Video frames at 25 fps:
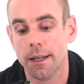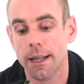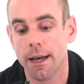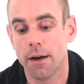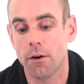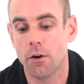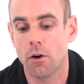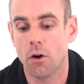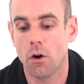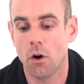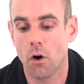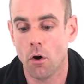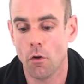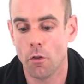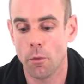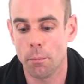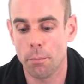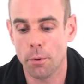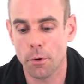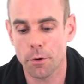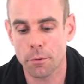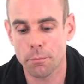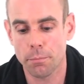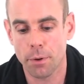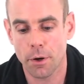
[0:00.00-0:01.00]
Now, on the
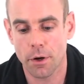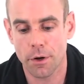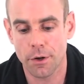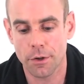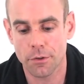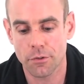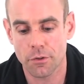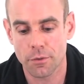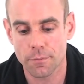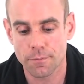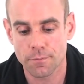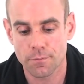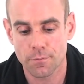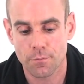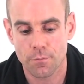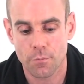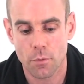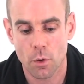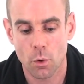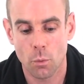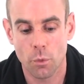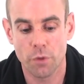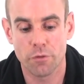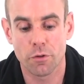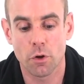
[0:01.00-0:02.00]
bottom part,
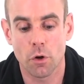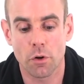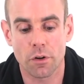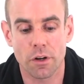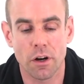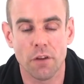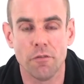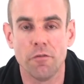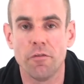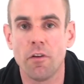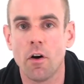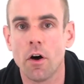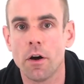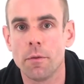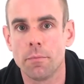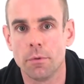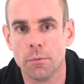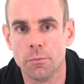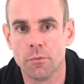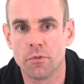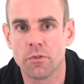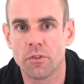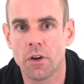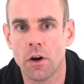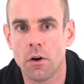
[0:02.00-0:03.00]
we've got a
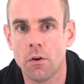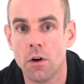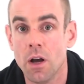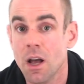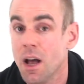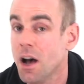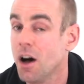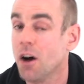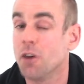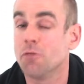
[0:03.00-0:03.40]
Vibram sole.